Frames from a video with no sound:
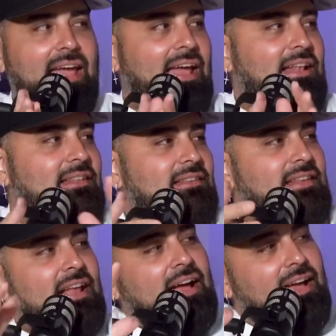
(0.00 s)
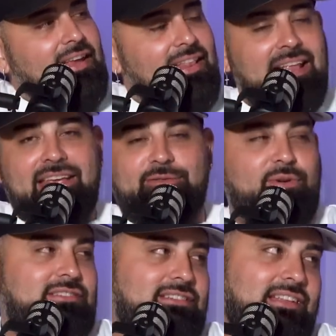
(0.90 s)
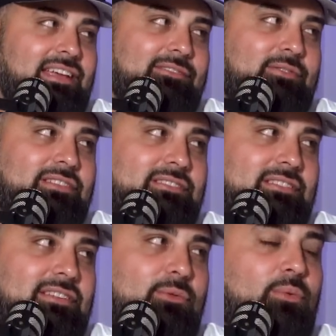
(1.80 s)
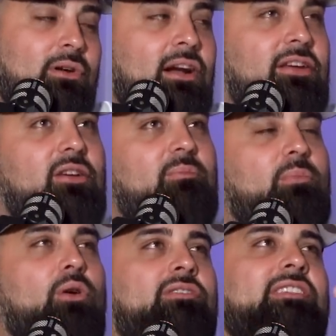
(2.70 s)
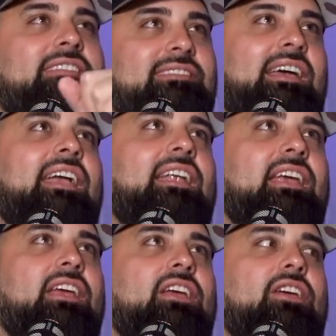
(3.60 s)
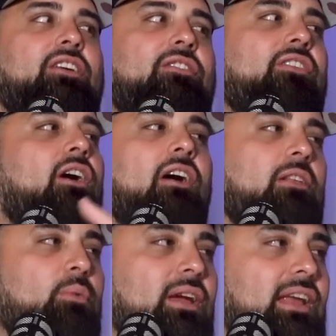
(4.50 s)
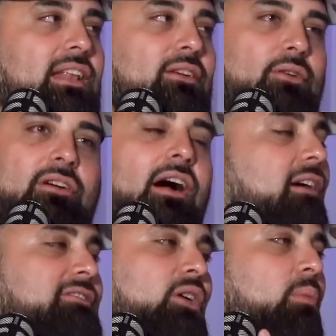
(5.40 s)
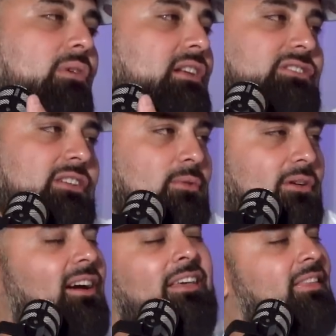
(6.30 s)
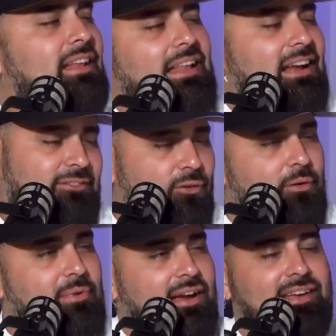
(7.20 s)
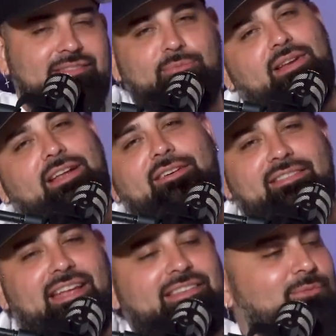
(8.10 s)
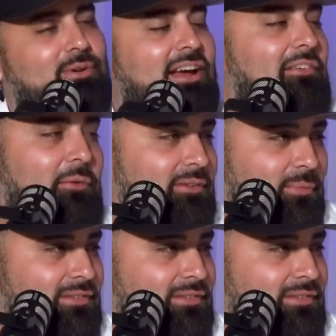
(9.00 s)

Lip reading: And last question. What are you most excited for Halloween or October in general, other than X-Phobia, because we know that's what everyone's most